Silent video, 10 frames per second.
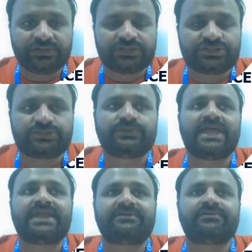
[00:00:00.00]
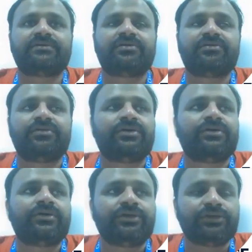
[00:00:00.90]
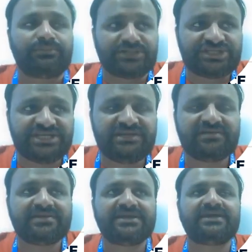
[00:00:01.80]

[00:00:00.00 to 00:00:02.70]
so that your machine learning